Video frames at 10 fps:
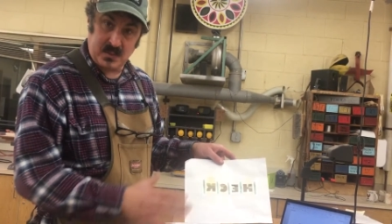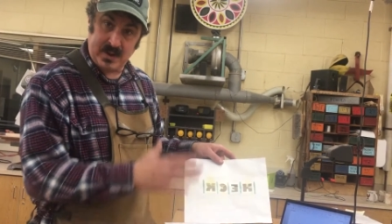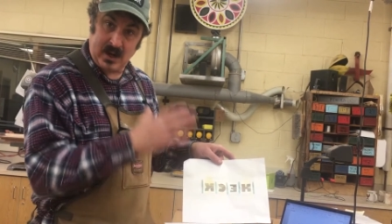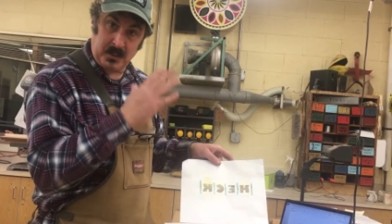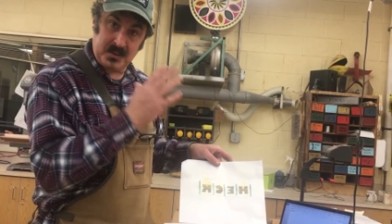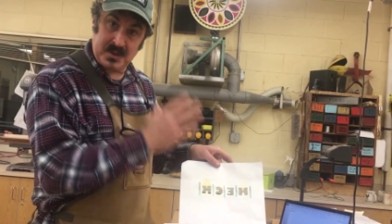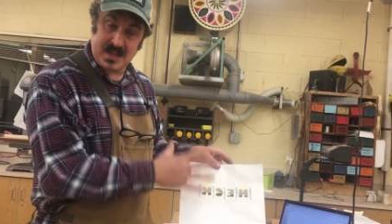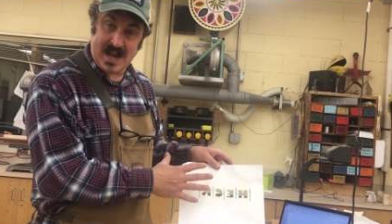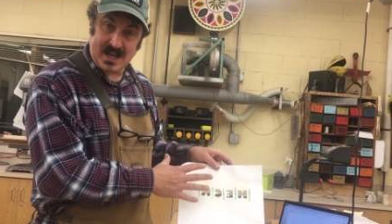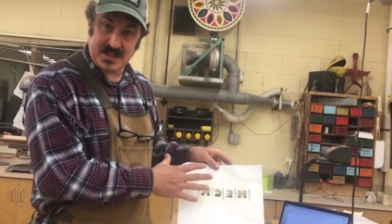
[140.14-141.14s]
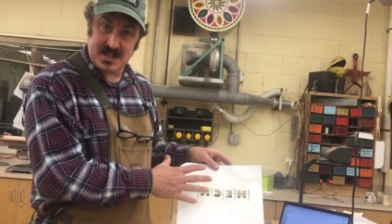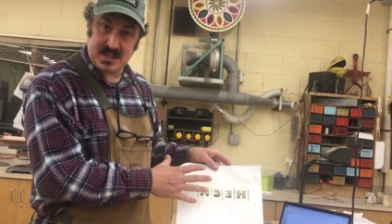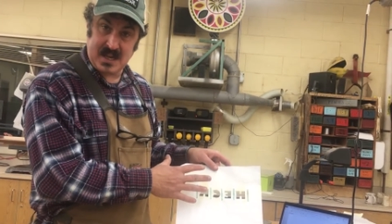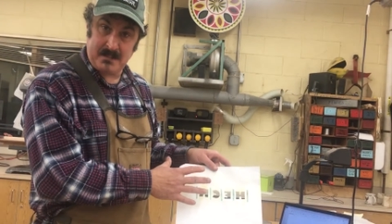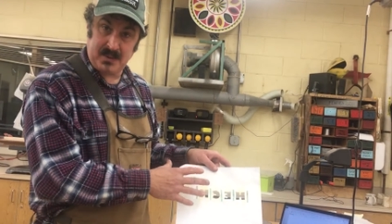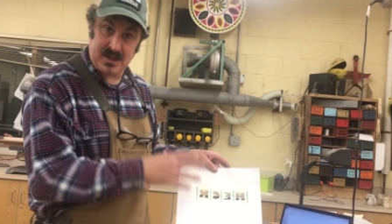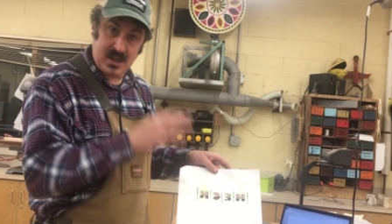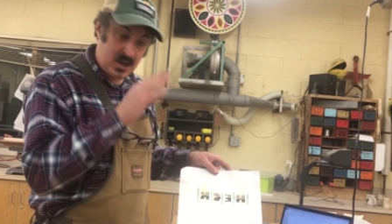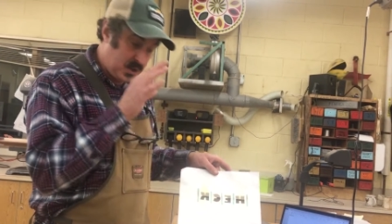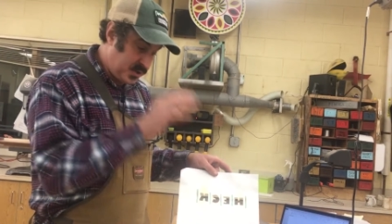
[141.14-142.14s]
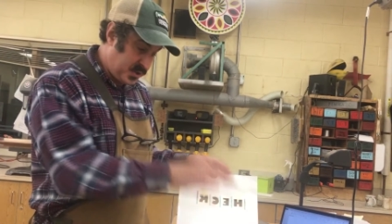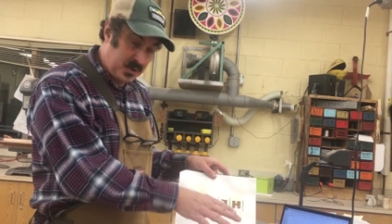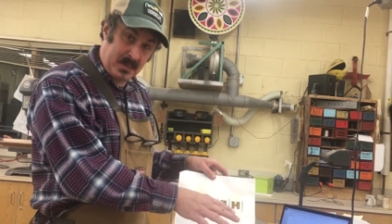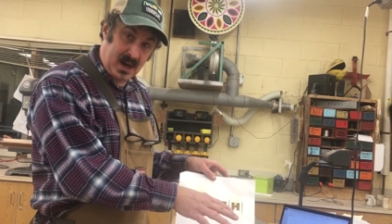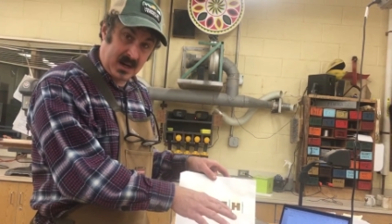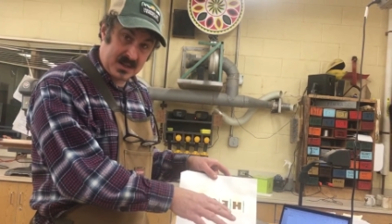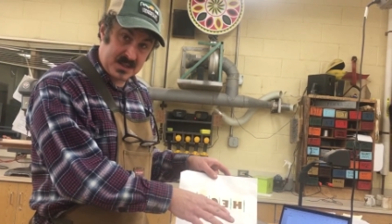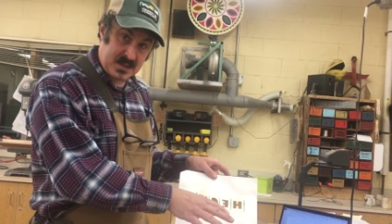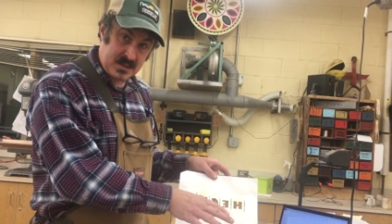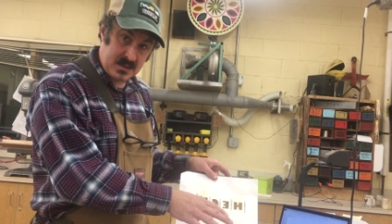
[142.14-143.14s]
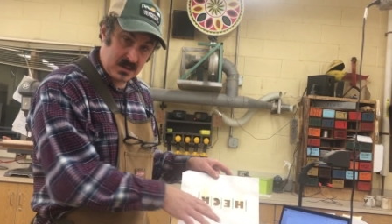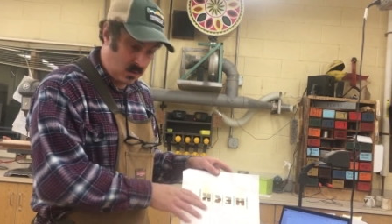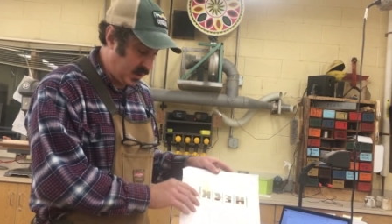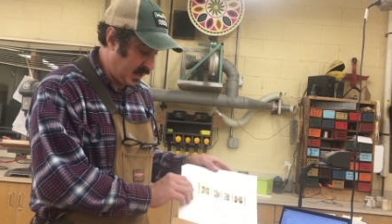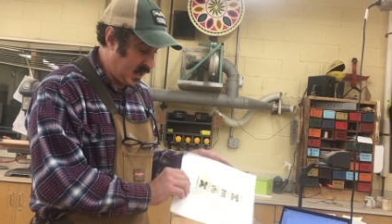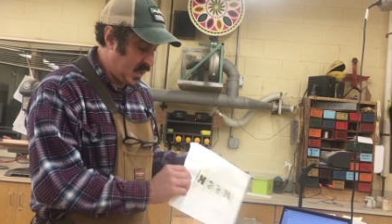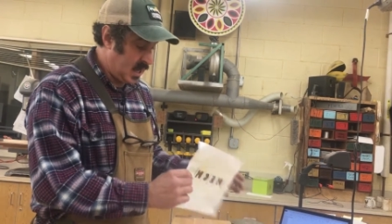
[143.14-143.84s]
that would help to attach this template to the box okay?